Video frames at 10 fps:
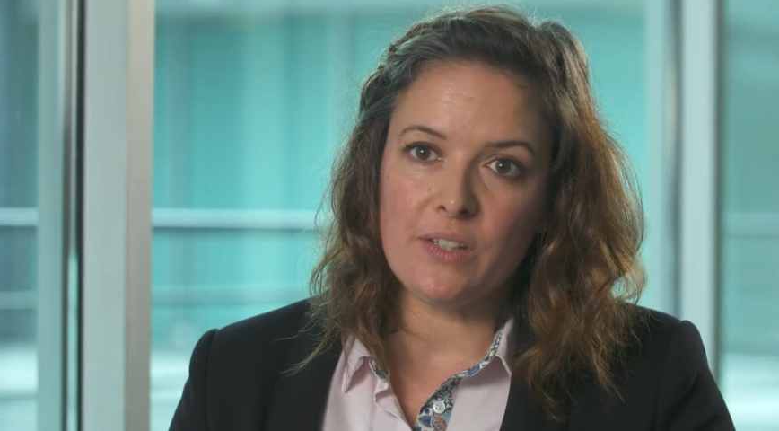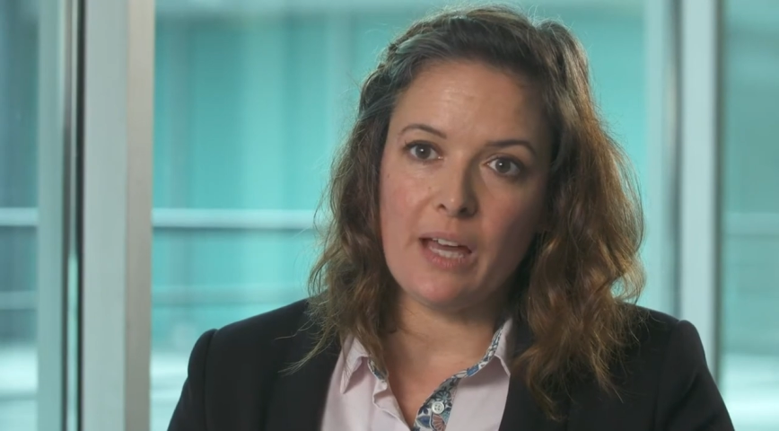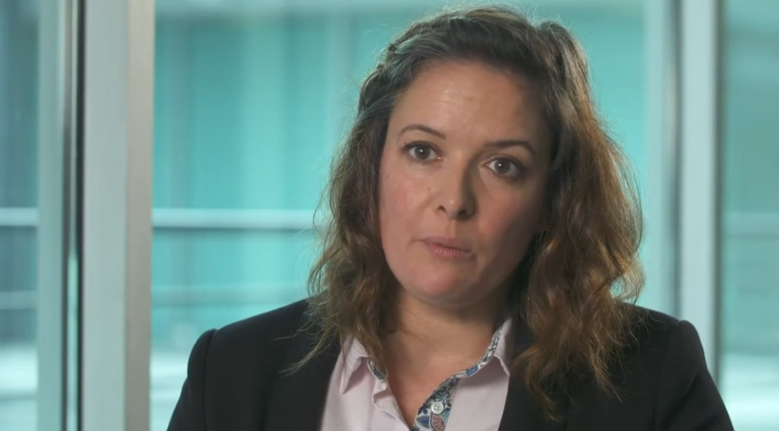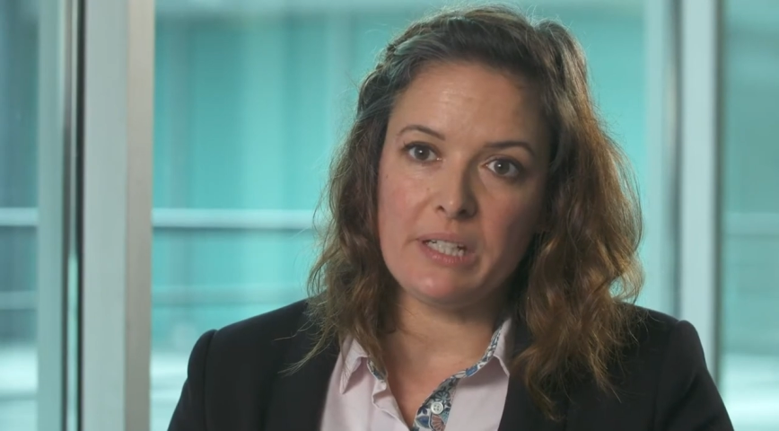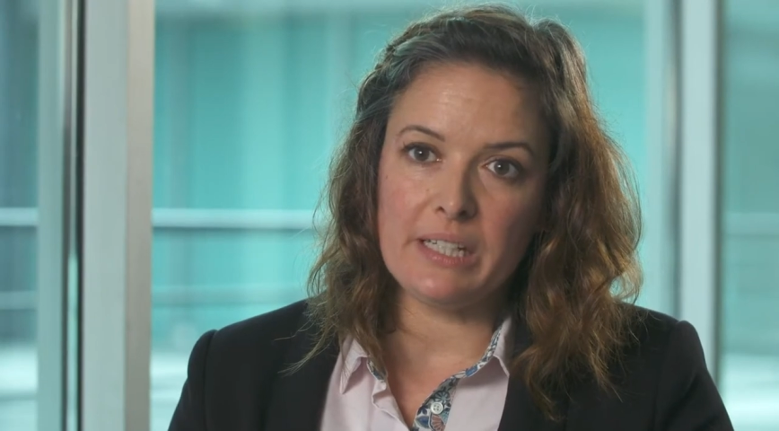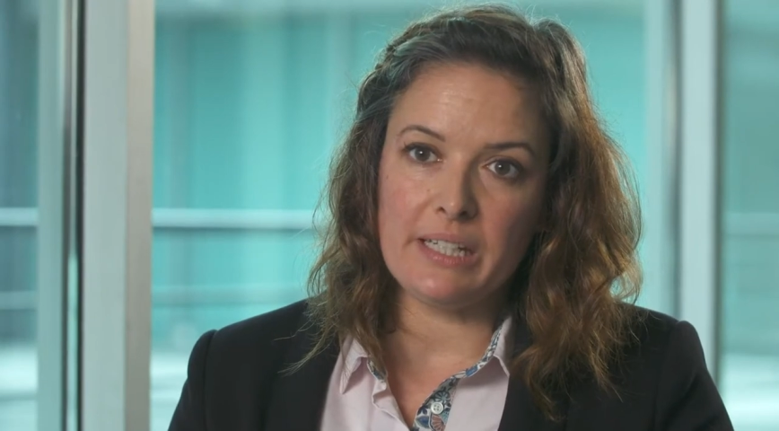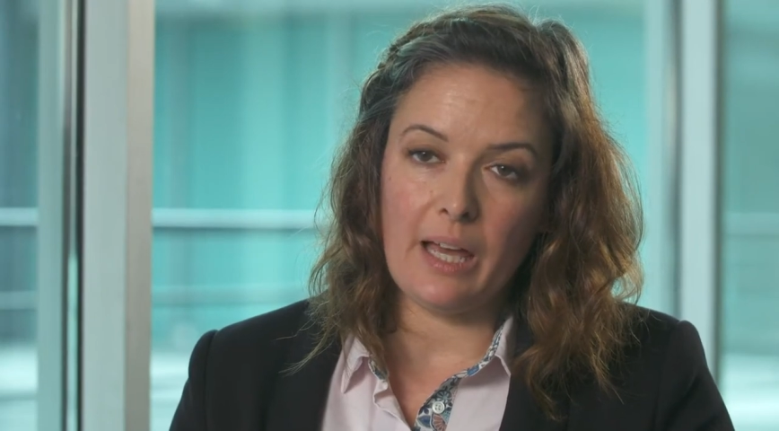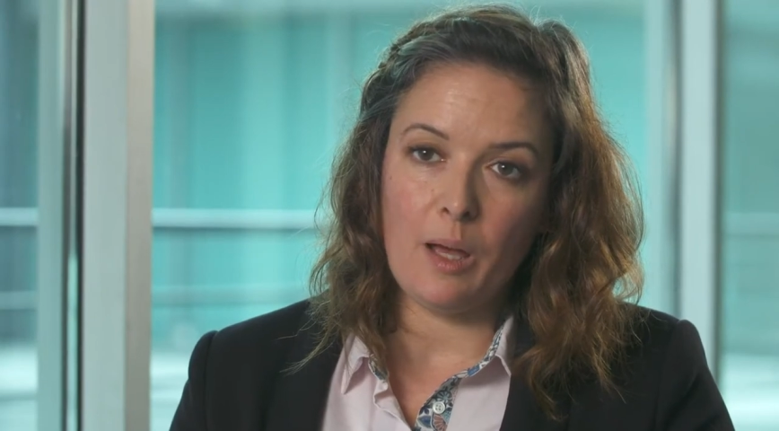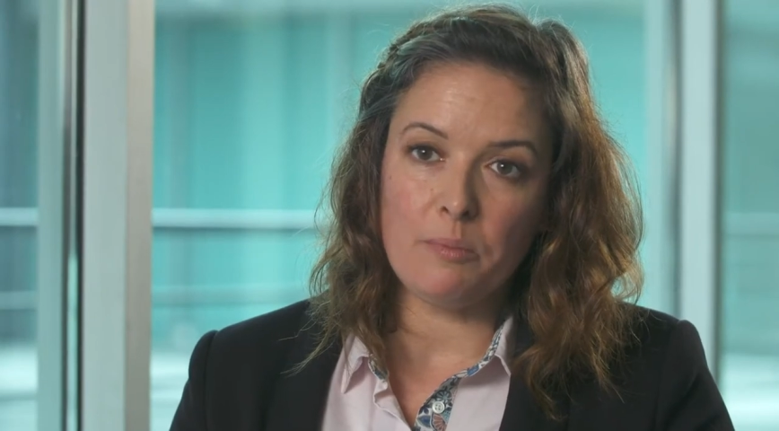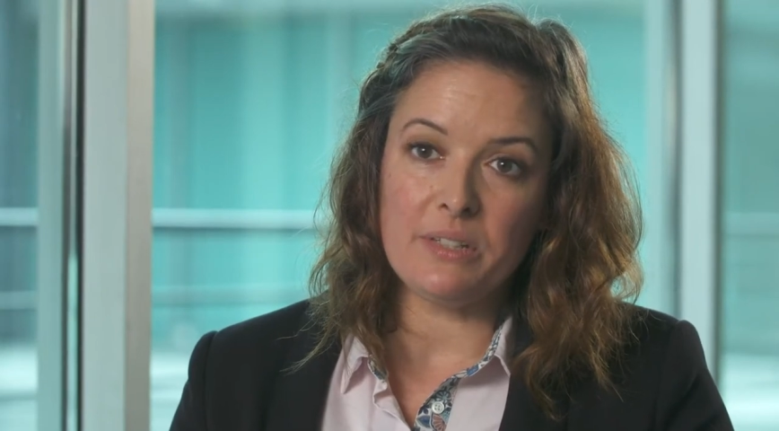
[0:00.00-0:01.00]
that we can
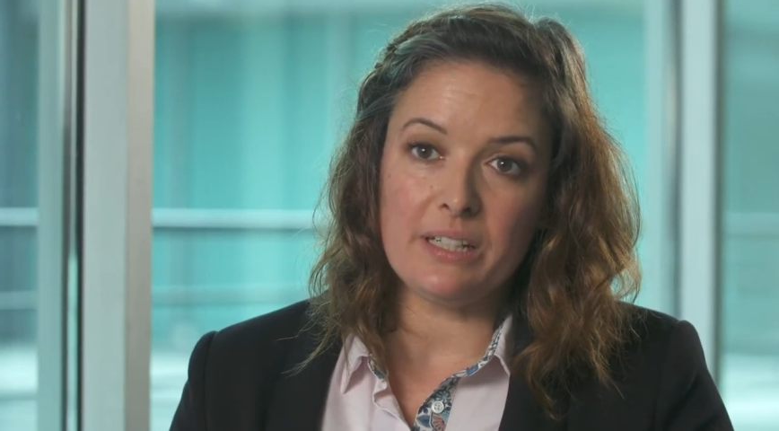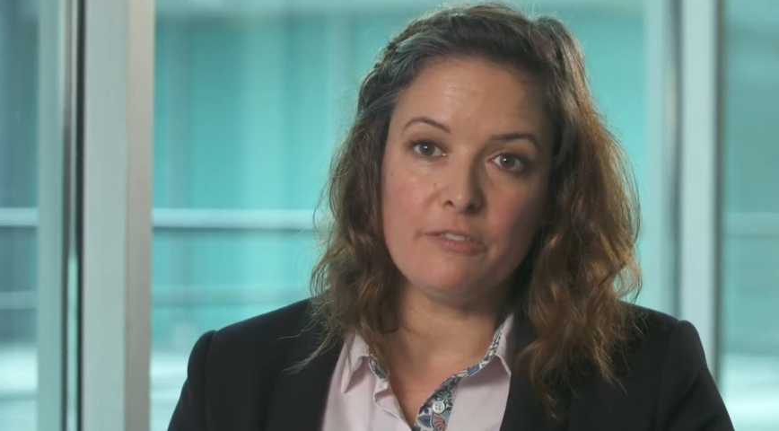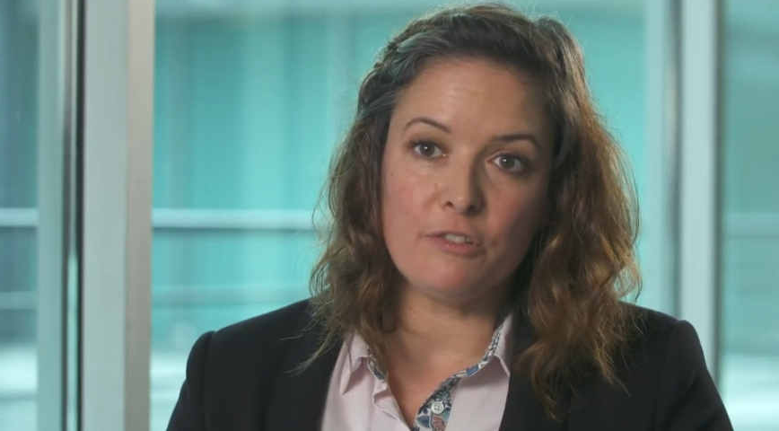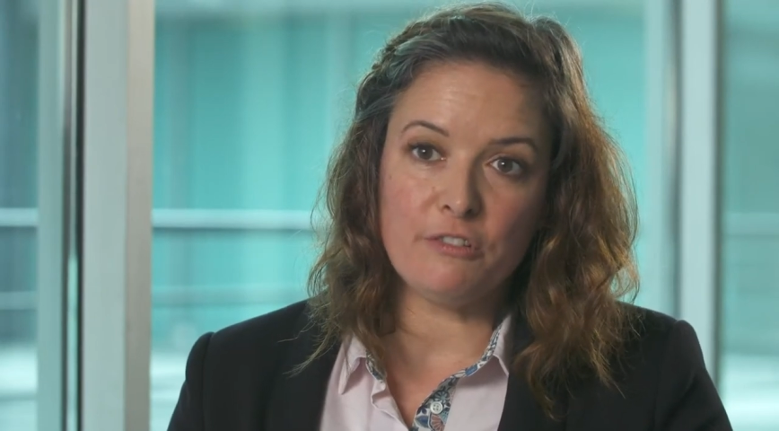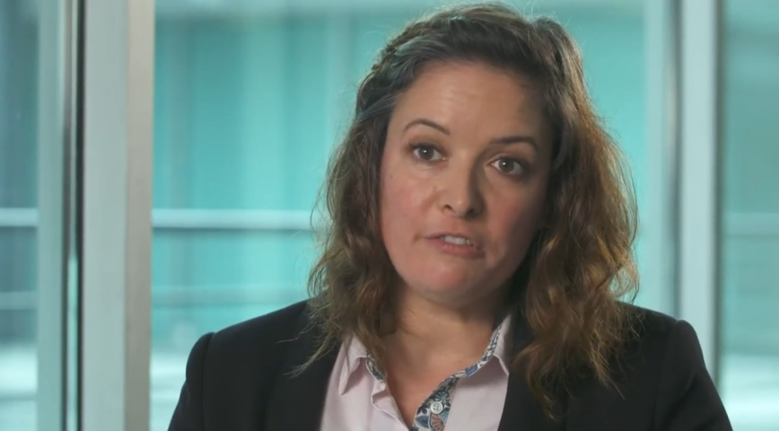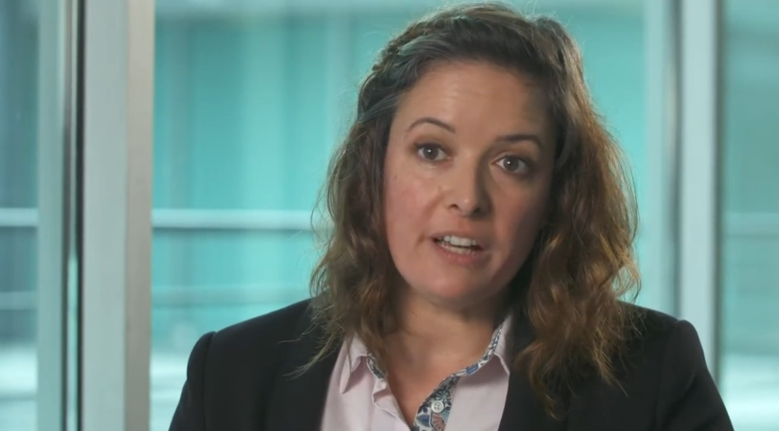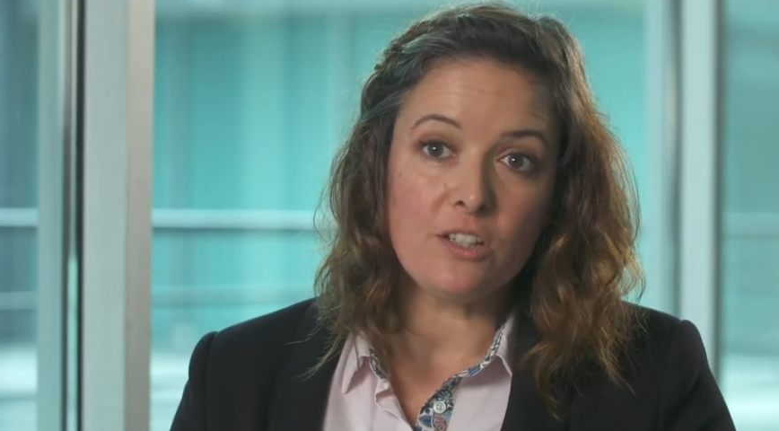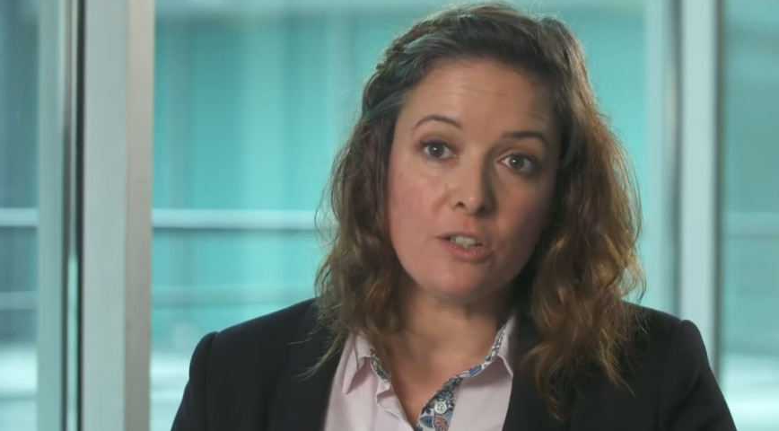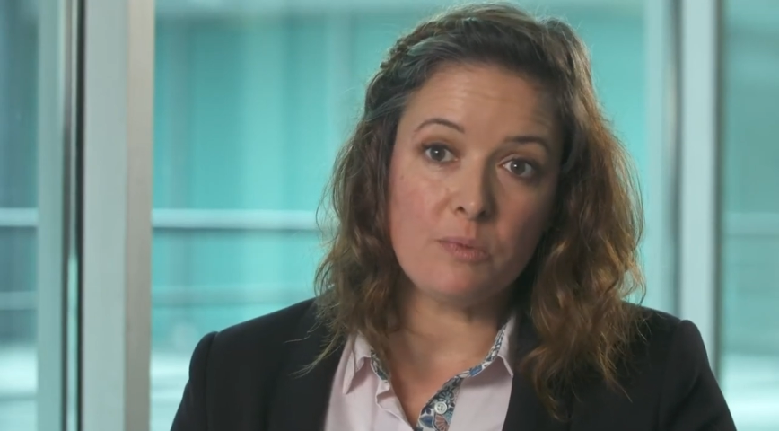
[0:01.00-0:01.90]
help deliver faster